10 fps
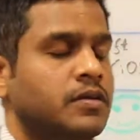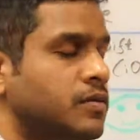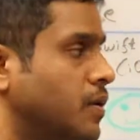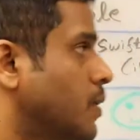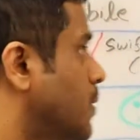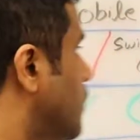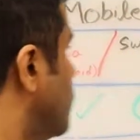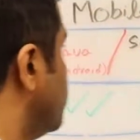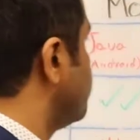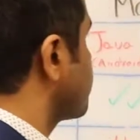
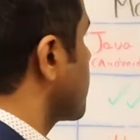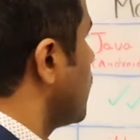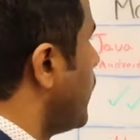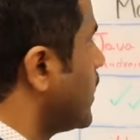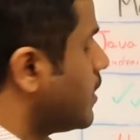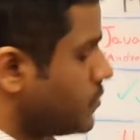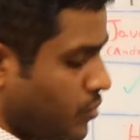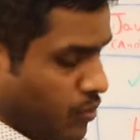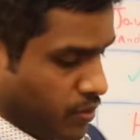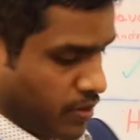So when it comes
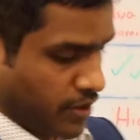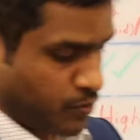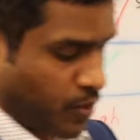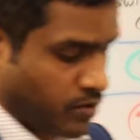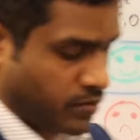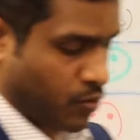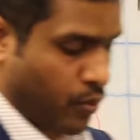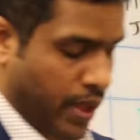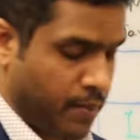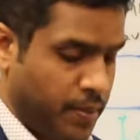to
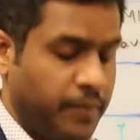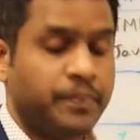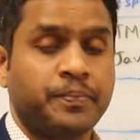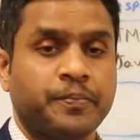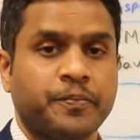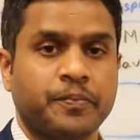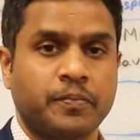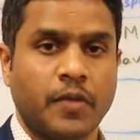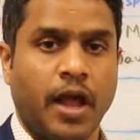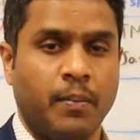responsive web
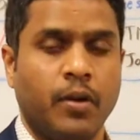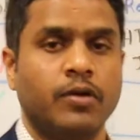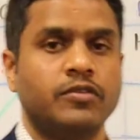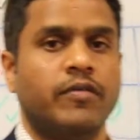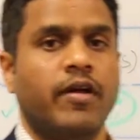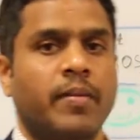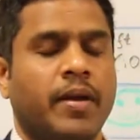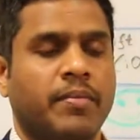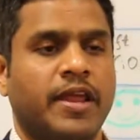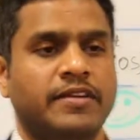approach of
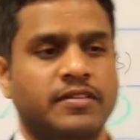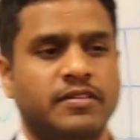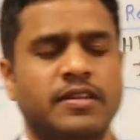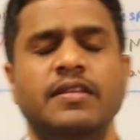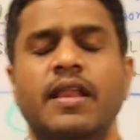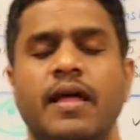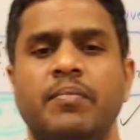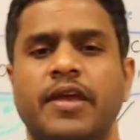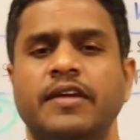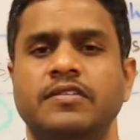developing applications, these are the
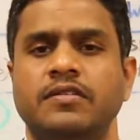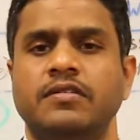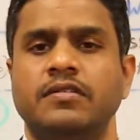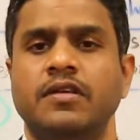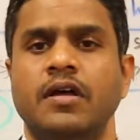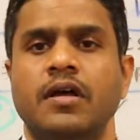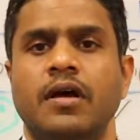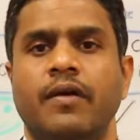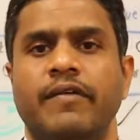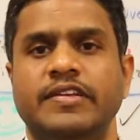applications
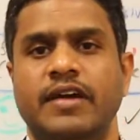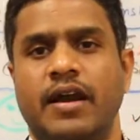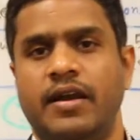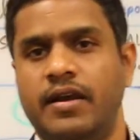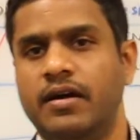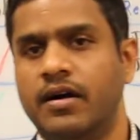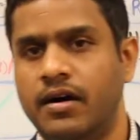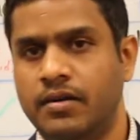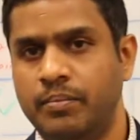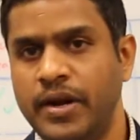which
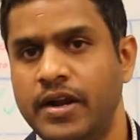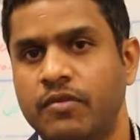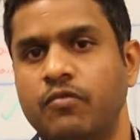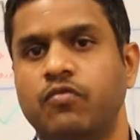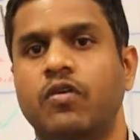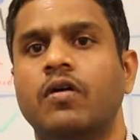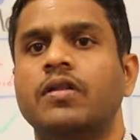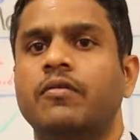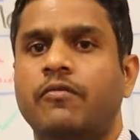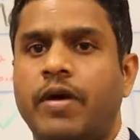are built
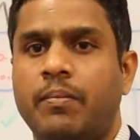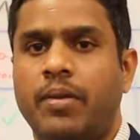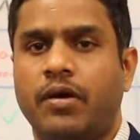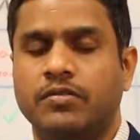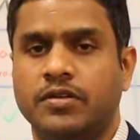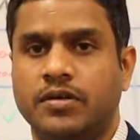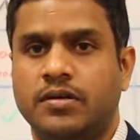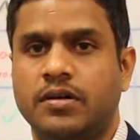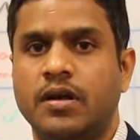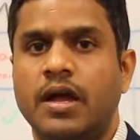for the web browser,
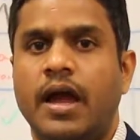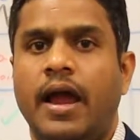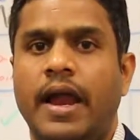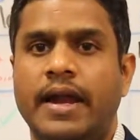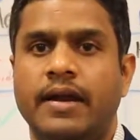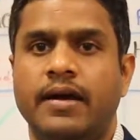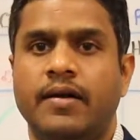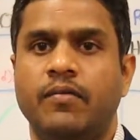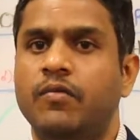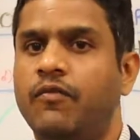and
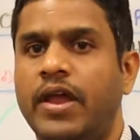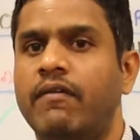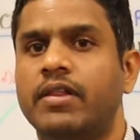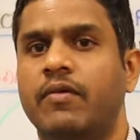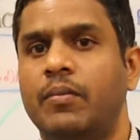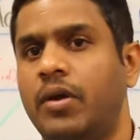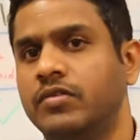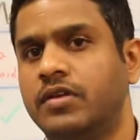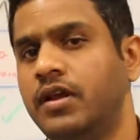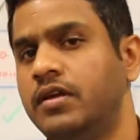wherever the web
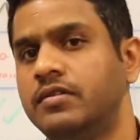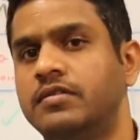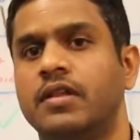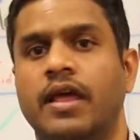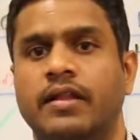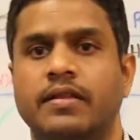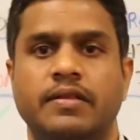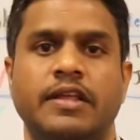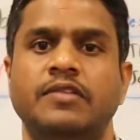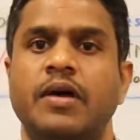browser is, like,
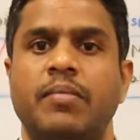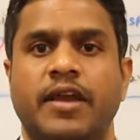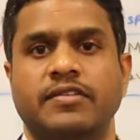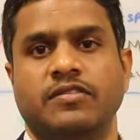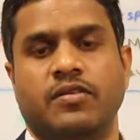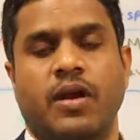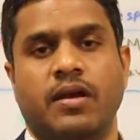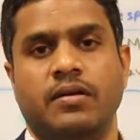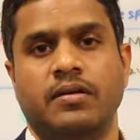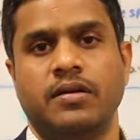these applications
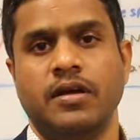run.